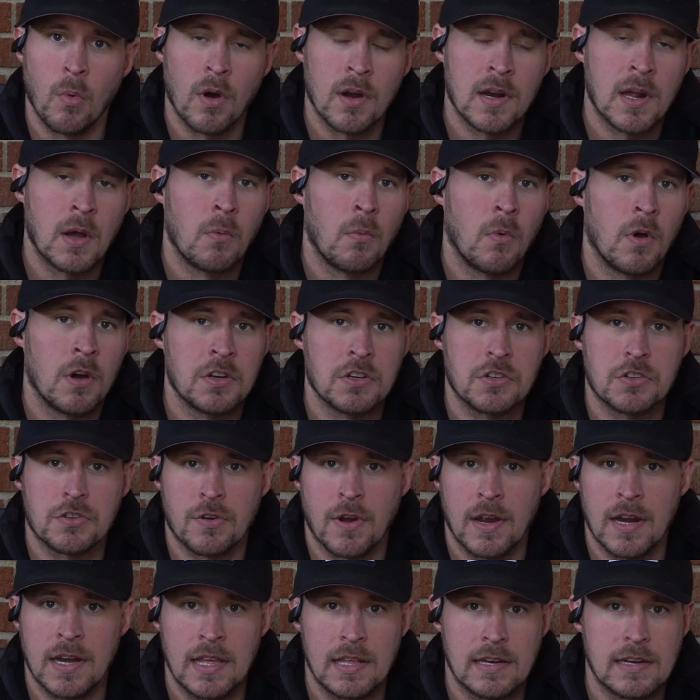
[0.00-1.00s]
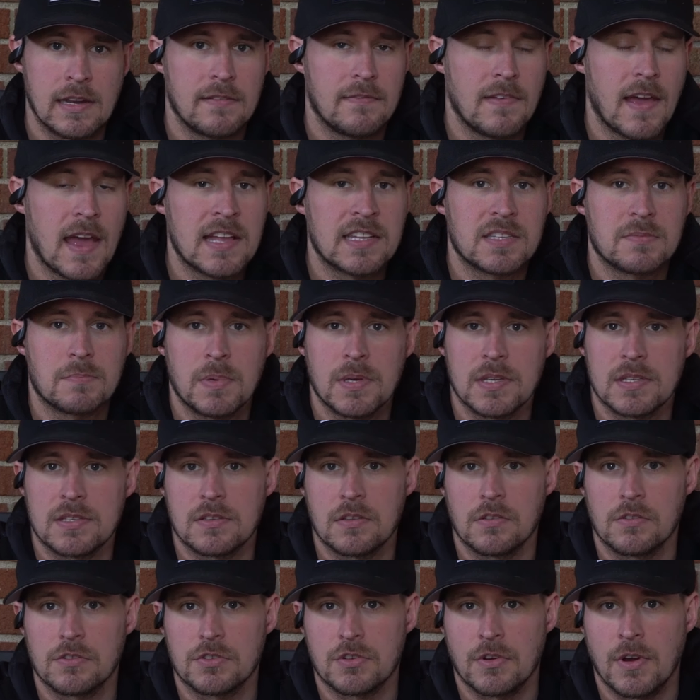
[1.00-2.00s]
one-on-one training, advanced
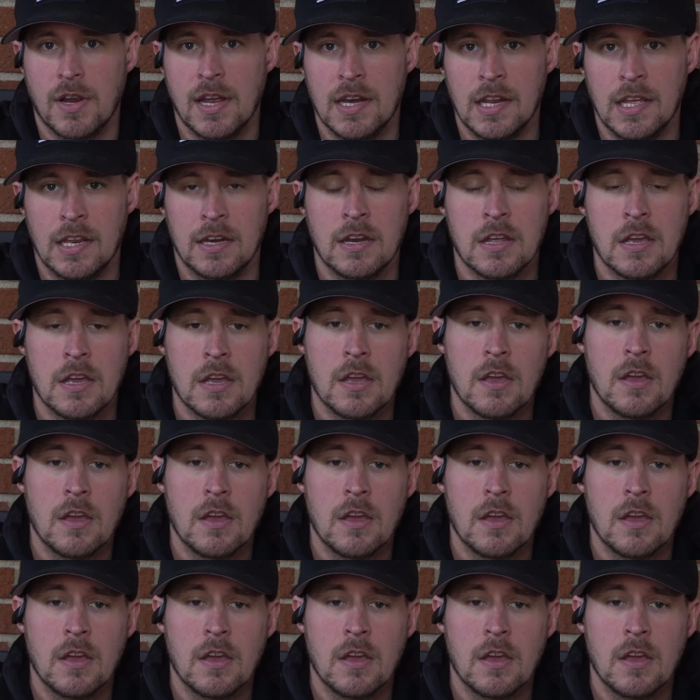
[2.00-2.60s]
pistol training,